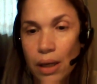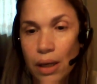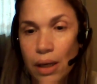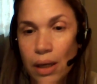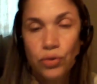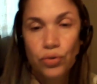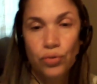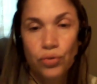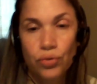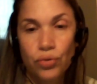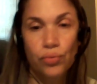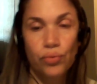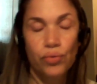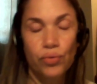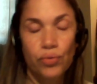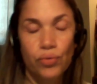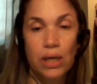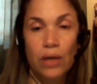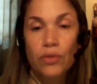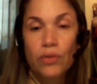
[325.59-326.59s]
and to
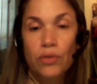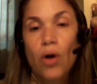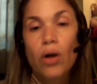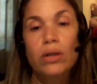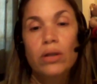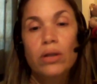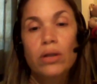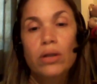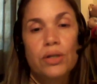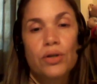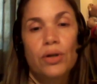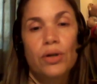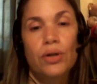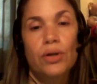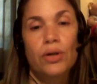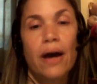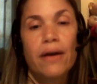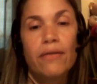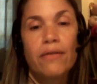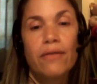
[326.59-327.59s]
the adults in your
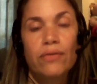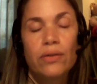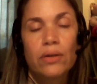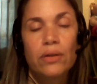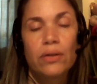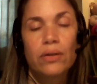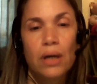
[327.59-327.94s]
life,